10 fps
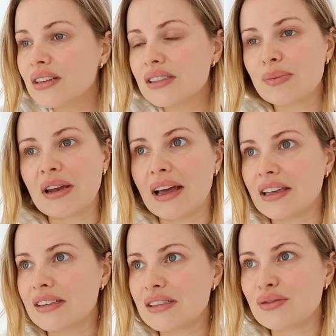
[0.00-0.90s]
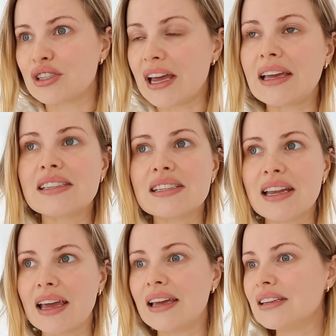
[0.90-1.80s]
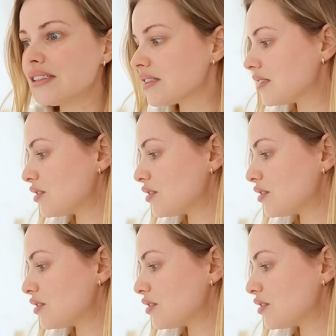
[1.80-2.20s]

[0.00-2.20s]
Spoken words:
It's been like this for days and days.